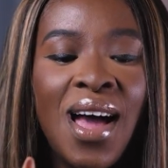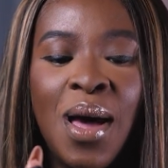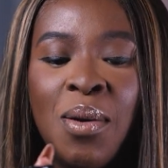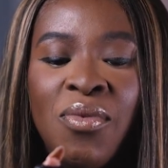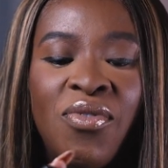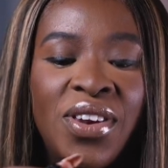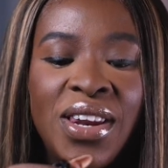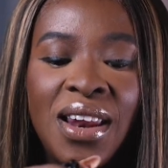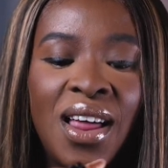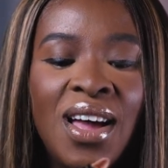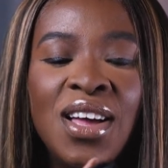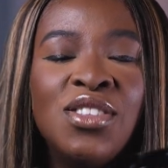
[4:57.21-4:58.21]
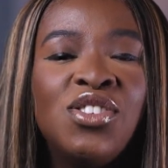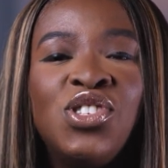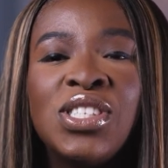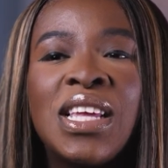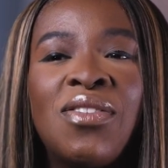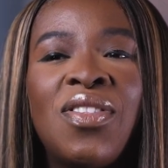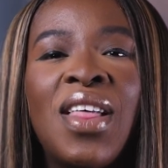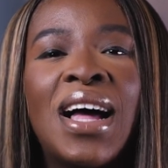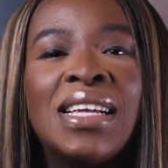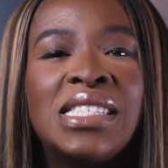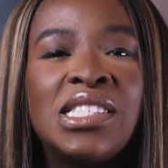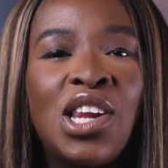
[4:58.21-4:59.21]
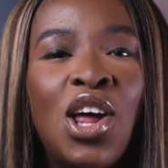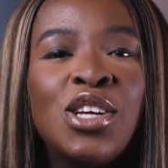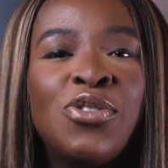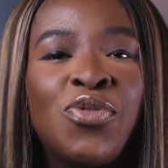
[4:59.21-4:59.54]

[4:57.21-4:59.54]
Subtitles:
vanilla, to just give it that slight